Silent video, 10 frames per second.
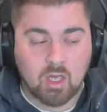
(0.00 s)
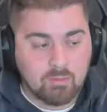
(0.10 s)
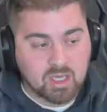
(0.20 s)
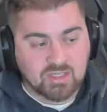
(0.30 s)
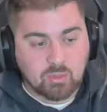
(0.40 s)

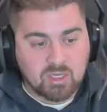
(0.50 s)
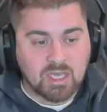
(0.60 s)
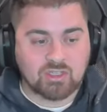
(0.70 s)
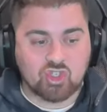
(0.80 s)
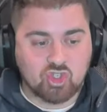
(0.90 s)
because it would
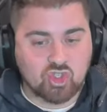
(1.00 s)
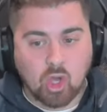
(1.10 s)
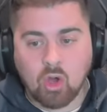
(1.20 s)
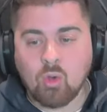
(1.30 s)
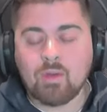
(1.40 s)
get
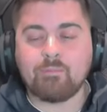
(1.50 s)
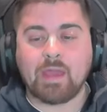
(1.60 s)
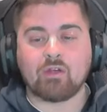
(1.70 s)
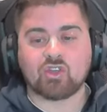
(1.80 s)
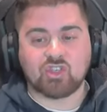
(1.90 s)
so
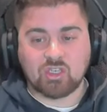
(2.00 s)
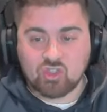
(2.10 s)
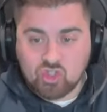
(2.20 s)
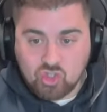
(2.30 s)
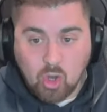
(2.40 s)
embarrassing,
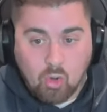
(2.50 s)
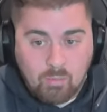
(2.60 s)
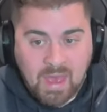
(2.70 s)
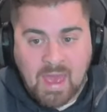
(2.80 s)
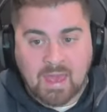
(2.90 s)
so
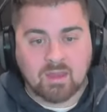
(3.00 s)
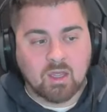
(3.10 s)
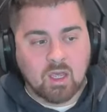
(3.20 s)
bad